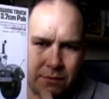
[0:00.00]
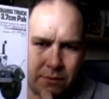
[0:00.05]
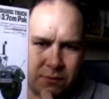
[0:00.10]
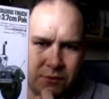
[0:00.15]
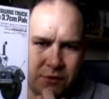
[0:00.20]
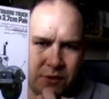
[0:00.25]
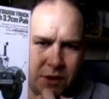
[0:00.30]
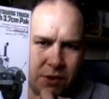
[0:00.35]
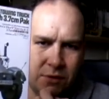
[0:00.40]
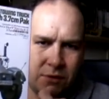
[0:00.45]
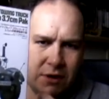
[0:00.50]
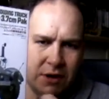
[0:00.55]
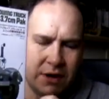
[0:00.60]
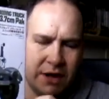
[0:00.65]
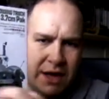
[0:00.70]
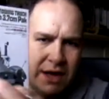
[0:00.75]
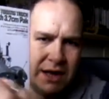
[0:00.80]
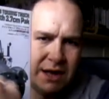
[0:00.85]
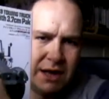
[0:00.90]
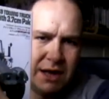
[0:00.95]
So, and
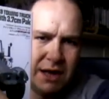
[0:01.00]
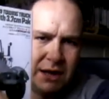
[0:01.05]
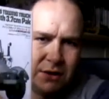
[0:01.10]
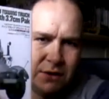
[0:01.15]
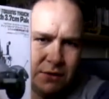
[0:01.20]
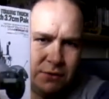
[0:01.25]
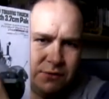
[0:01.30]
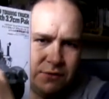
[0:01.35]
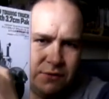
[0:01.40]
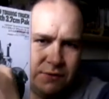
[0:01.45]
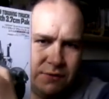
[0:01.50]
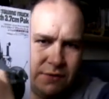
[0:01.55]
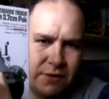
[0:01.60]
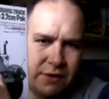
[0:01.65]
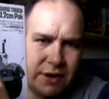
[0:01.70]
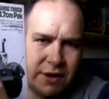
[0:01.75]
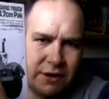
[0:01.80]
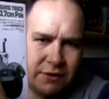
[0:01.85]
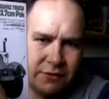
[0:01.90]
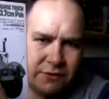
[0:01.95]
that had like loads of
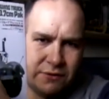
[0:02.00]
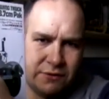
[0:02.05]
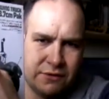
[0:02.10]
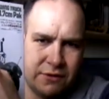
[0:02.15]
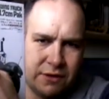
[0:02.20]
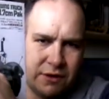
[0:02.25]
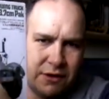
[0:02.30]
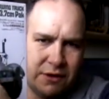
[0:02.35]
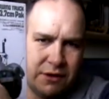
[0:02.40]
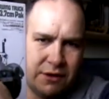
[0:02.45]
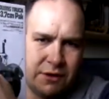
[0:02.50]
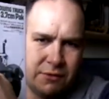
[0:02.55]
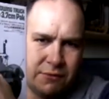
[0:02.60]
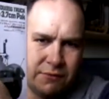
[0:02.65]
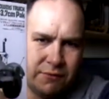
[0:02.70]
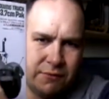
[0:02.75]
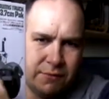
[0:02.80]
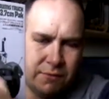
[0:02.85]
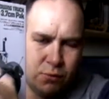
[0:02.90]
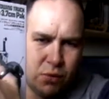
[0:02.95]

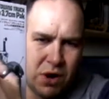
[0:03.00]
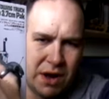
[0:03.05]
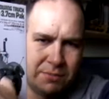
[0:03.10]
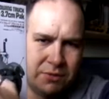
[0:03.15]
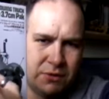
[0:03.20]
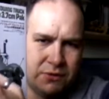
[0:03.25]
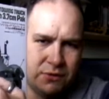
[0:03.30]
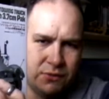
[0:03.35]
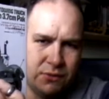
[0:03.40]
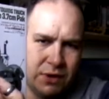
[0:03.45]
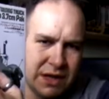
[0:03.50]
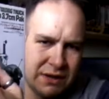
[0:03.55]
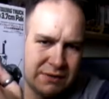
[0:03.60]
weapons and all